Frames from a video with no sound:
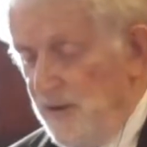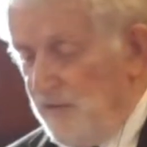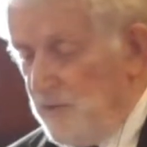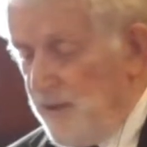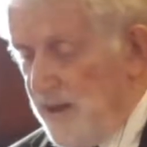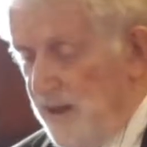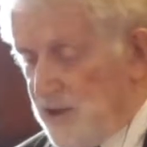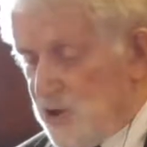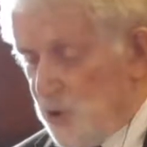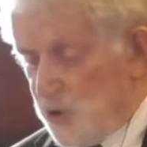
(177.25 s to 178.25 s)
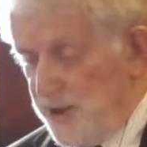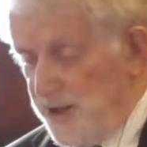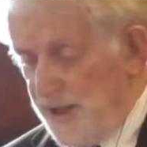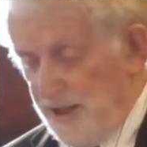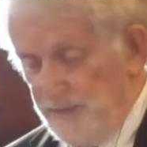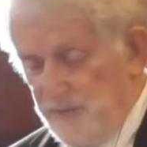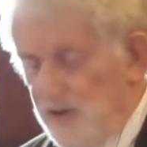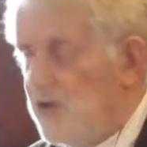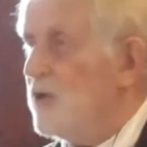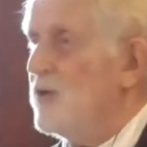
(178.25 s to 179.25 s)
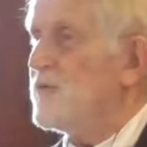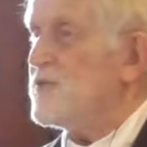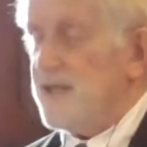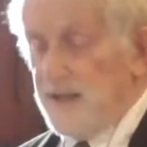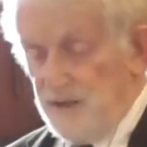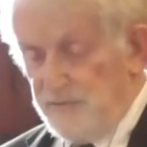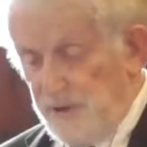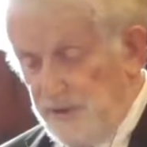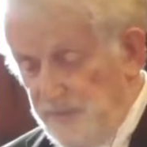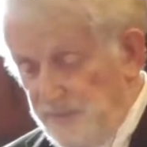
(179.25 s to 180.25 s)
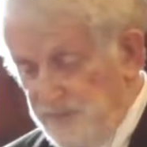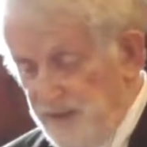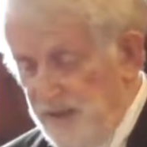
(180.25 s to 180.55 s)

from my youngest daughter Nikki, who lives near Levin,